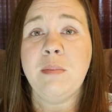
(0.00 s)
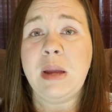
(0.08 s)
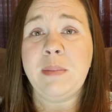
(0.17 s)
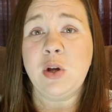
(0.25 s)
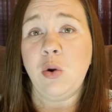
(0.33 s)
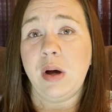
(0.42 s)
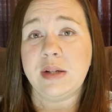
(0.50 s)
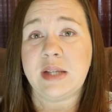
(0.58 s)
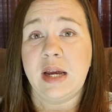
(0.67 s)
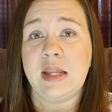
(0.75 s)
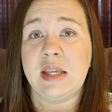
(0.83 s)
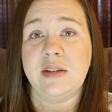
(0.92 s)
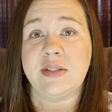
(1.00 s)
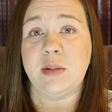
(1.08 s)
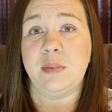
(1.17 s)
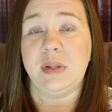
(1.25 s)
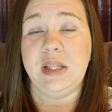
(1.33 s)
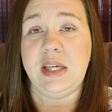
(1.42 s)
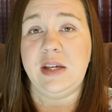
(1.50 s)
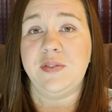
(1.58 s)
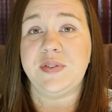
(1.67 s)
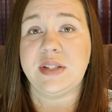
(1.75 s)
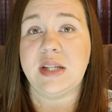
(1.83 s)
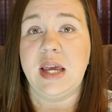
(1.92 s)
maybe go outside and get some
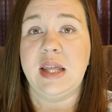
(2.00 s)
leaves